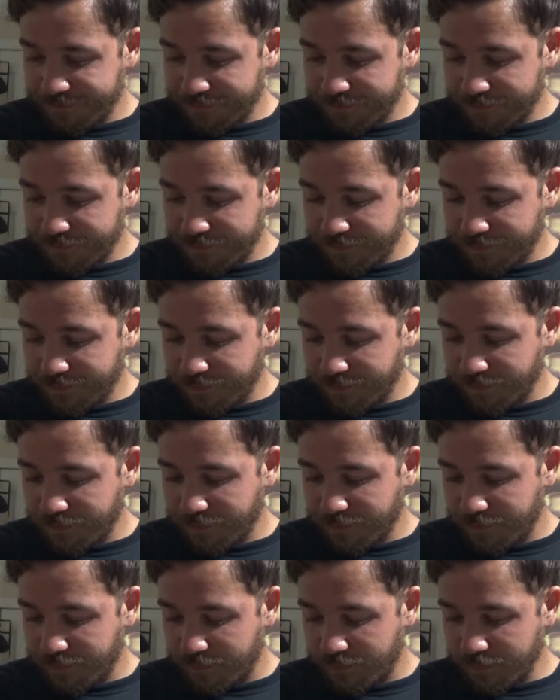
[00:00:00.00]

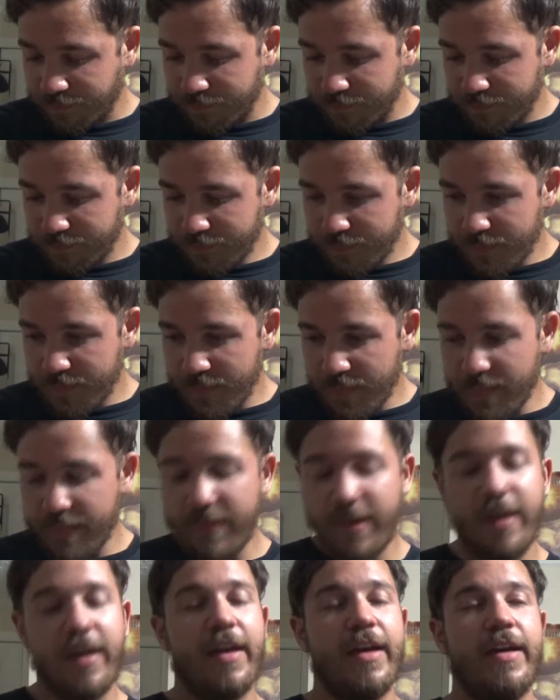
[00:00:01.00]

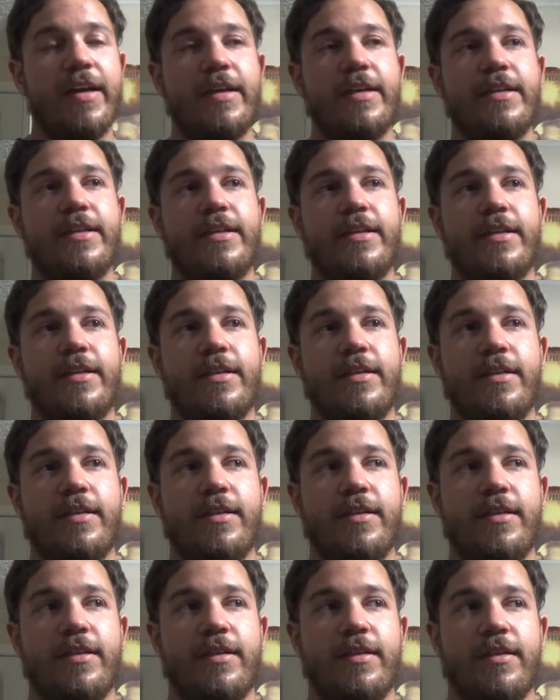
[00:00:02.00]

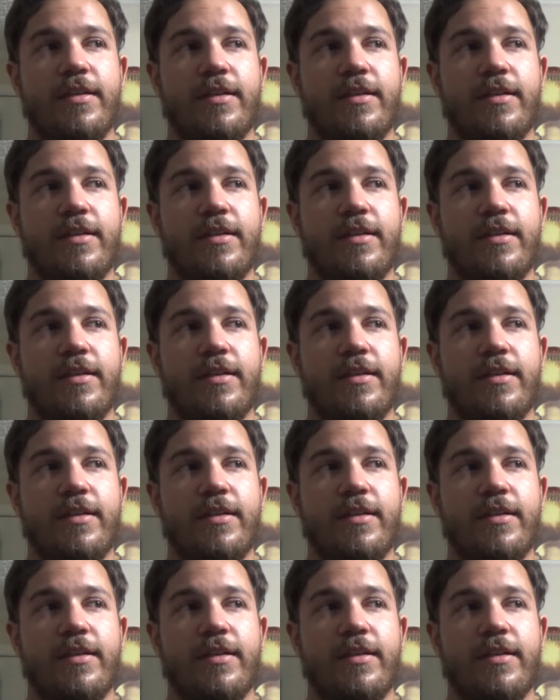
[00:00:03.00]
(no one is talking)